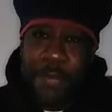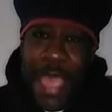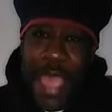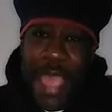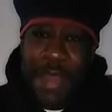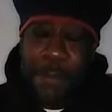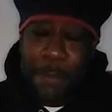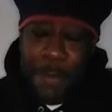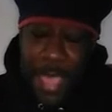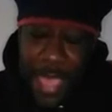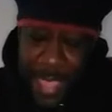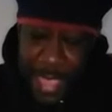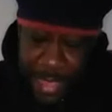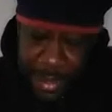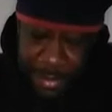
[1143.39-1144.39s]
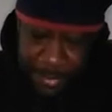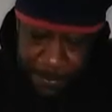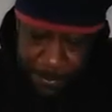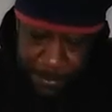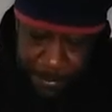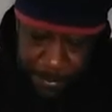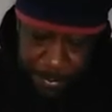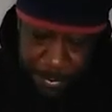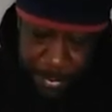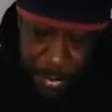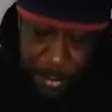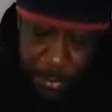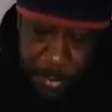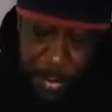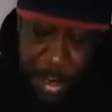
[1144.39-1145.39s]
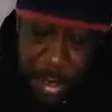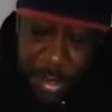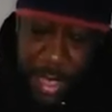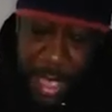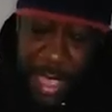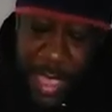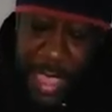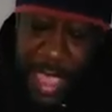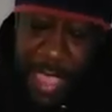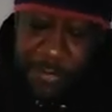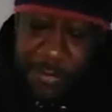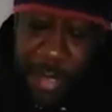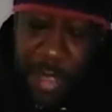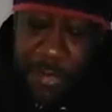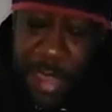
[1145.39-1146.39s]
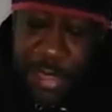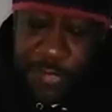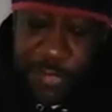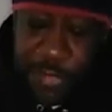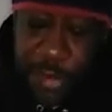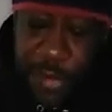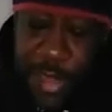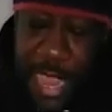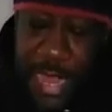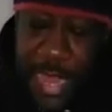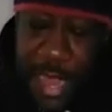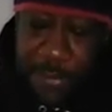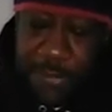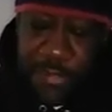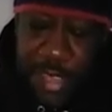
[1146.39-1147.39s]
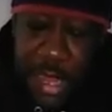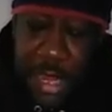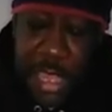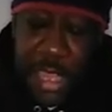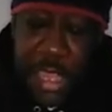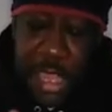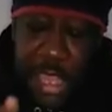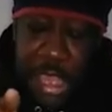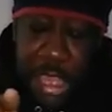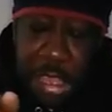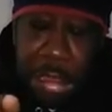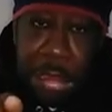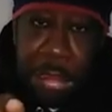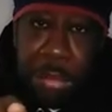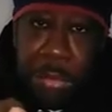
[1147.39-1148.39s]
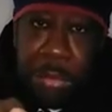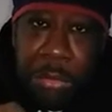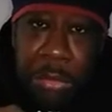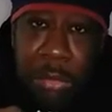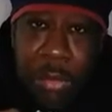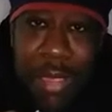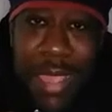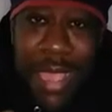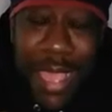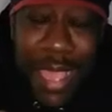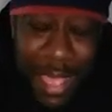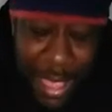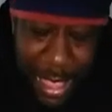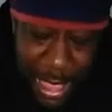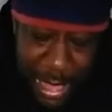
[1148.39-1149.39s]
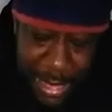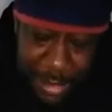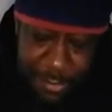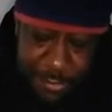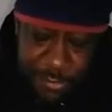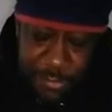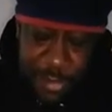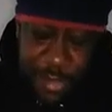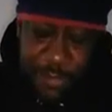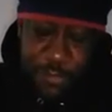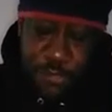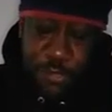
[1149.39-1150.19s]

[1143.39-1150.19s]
bad, bad. Well, I have my rights, sir, and I'm telling you, I intend